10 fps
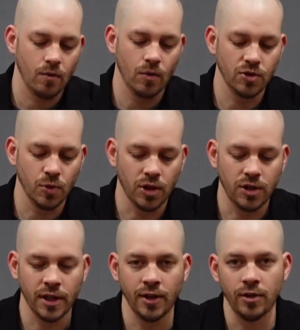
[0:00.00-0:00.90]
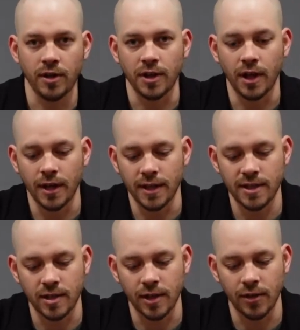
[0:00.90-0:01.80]
Once we're clear that the gun
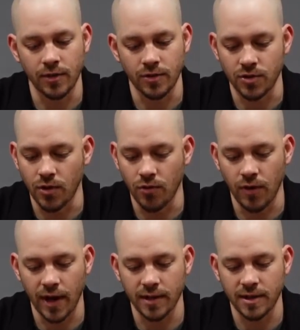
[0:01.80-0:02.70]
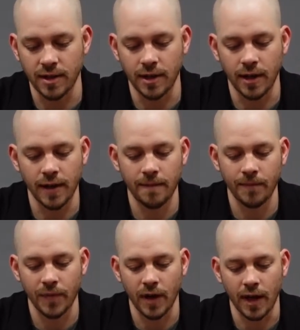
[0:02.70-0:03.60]
is clear, there's no rounds in the gun
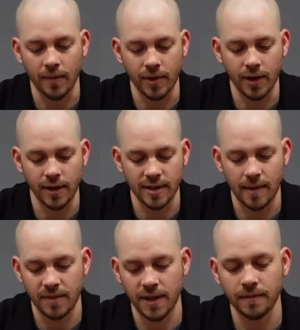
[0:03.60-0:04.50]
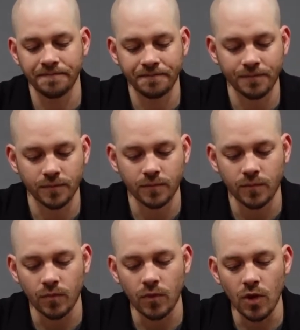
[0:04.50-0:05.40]
is empty,
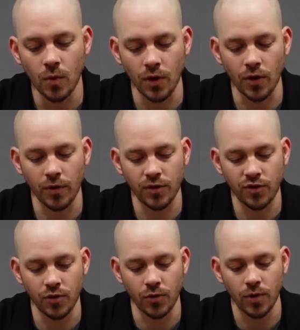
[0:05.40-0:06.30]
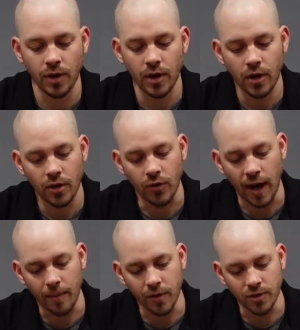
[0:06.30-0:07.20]
we're going to
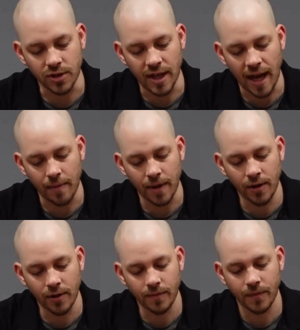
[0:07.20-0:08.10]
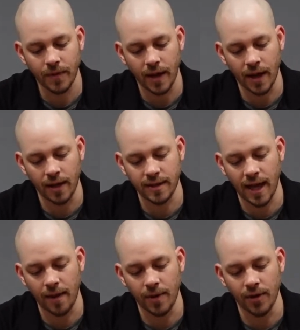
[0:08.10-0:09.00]
grab, there's a tab here and a
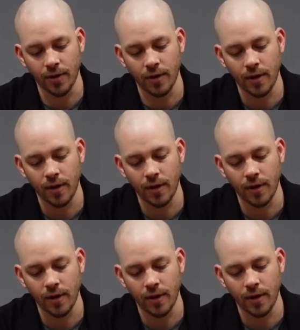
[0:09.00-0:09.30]
tab here.